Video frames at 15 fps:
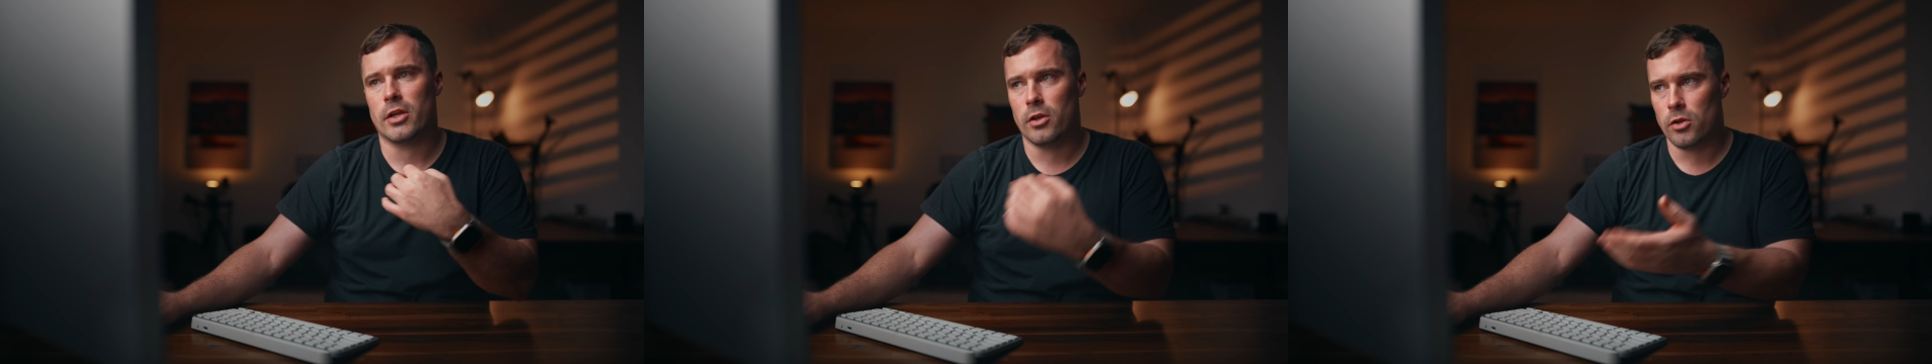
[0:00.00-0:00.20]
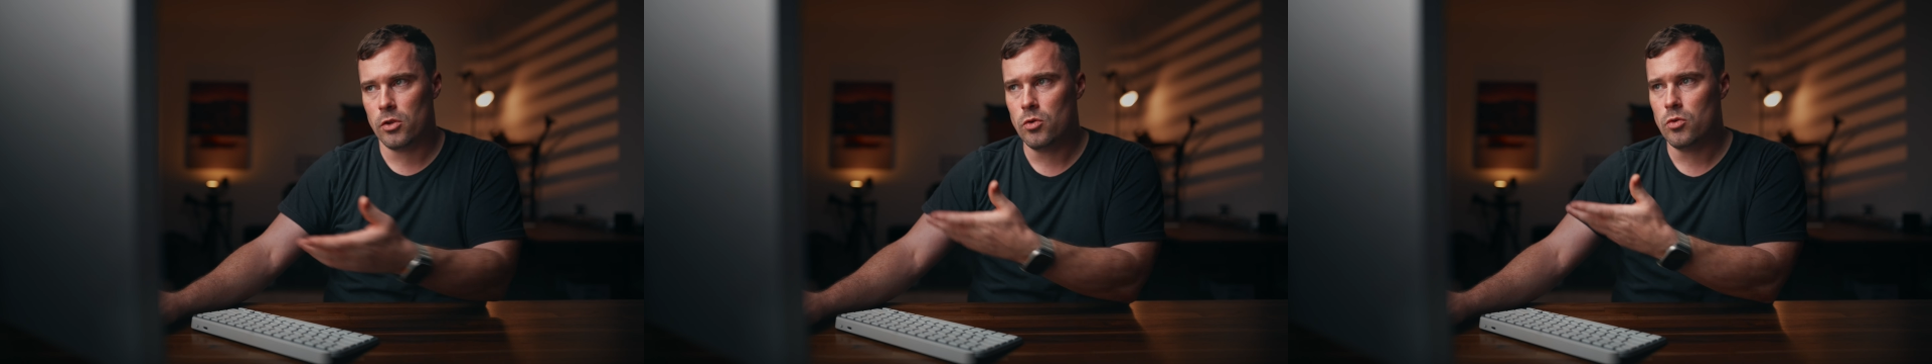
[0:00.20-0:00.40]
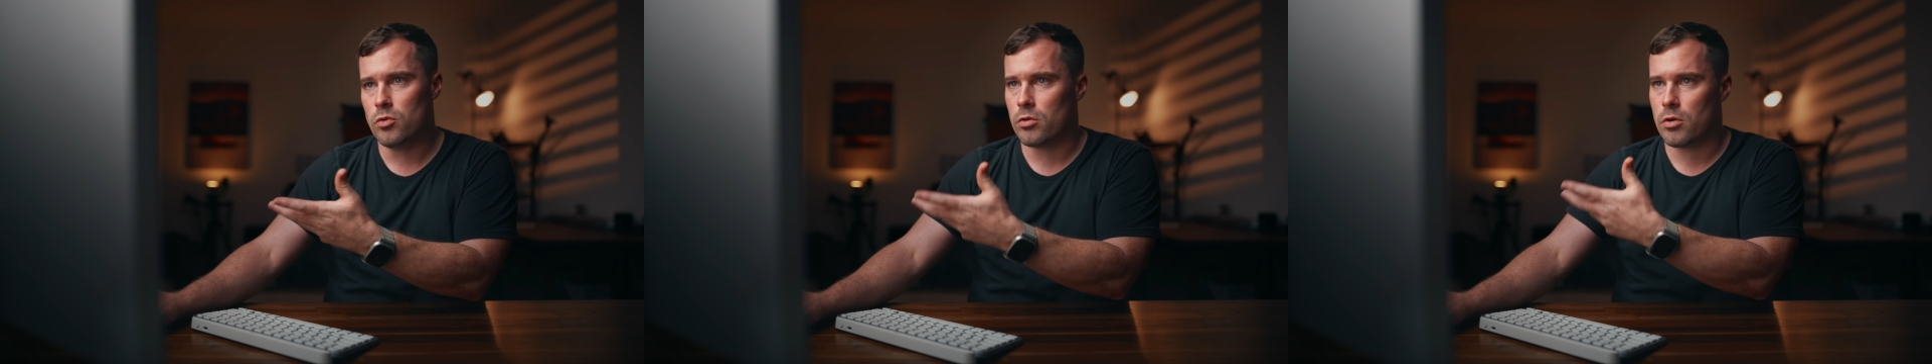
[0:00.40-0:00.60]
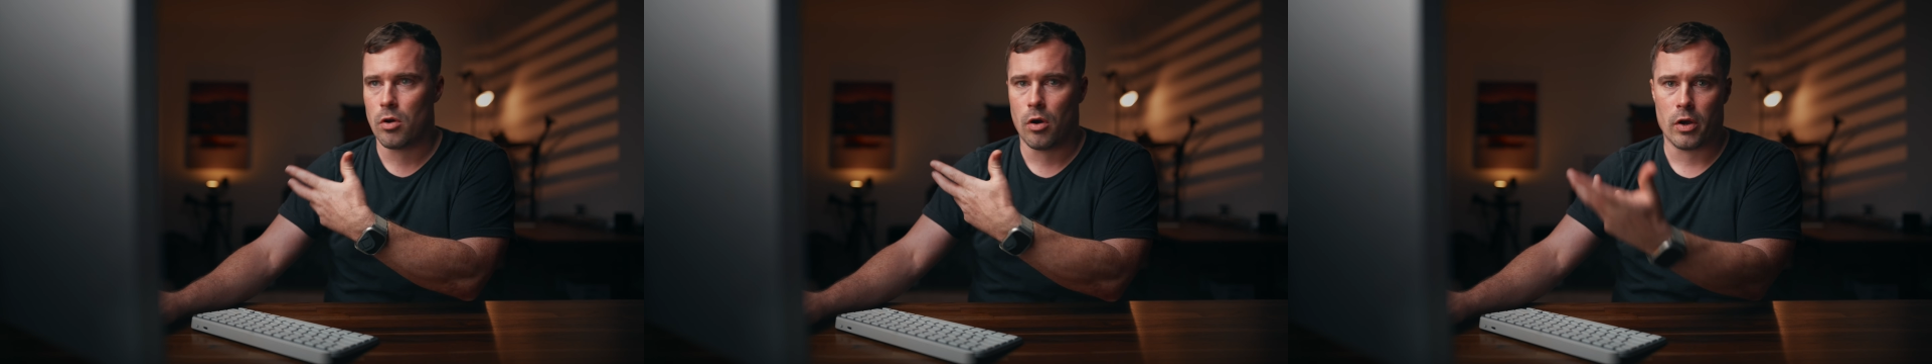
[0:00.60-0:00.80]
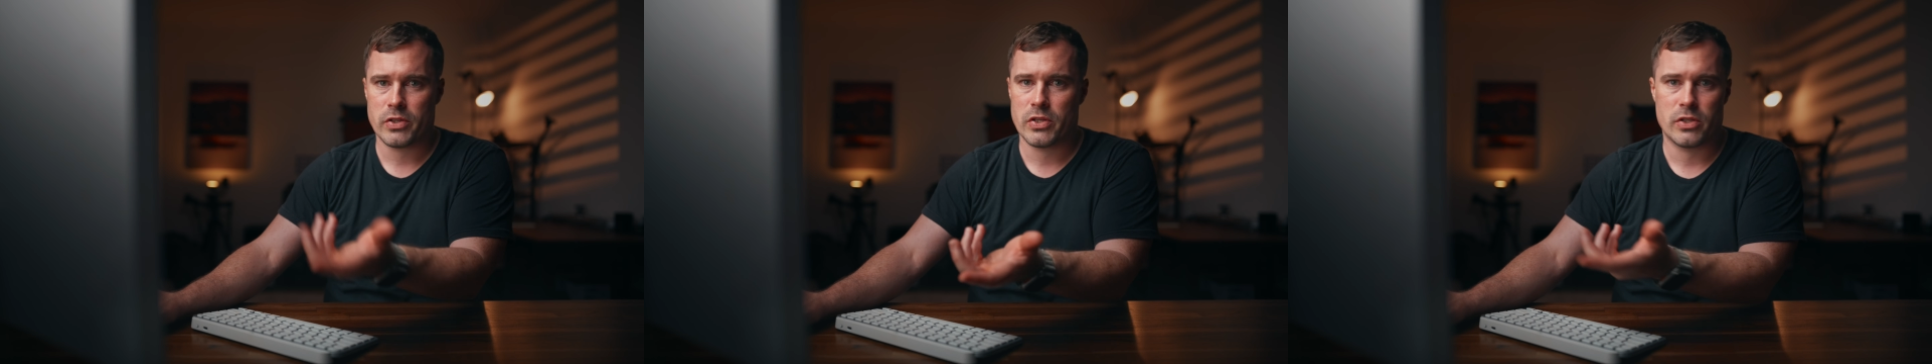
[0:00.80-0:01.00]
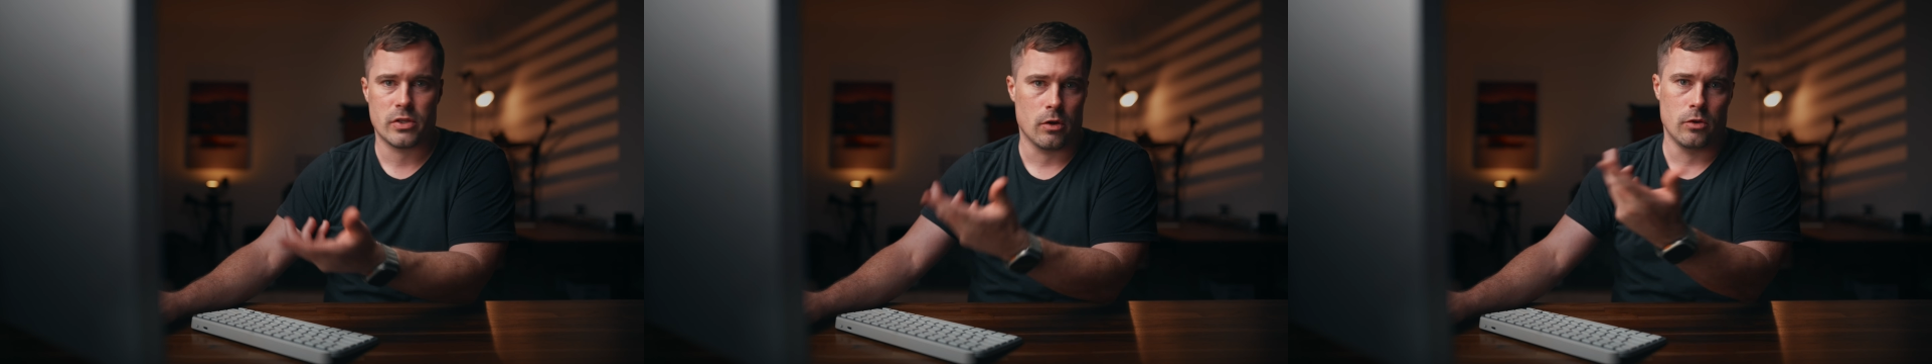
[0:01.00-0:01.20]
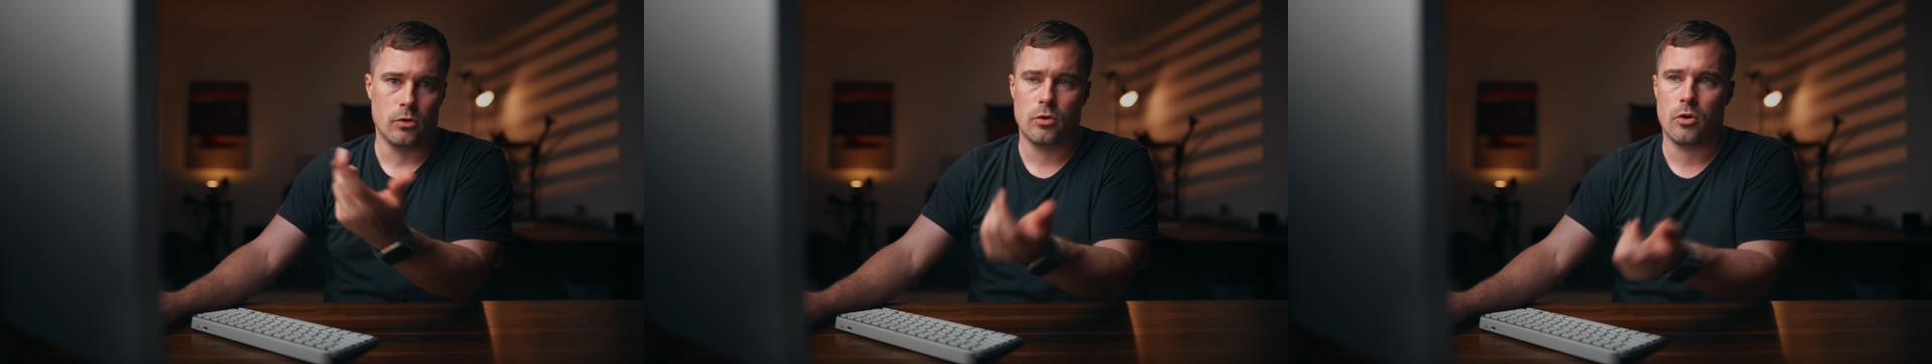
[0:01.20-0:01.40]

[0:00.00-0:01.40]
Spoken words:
new courses here or new